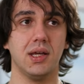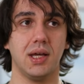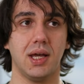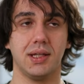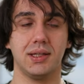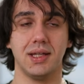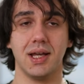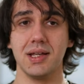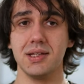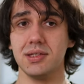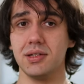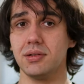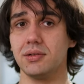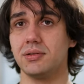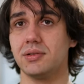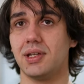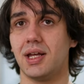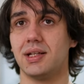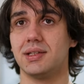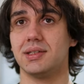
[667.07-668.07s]
And the answer
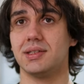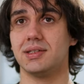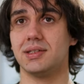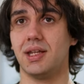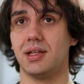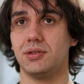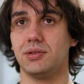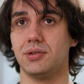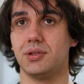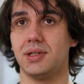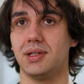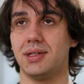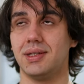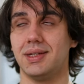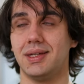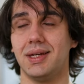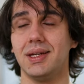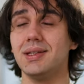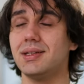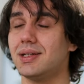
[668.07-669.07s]
to that is that you
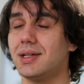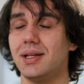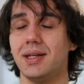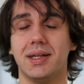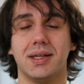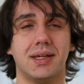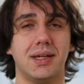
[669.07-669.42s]
can't really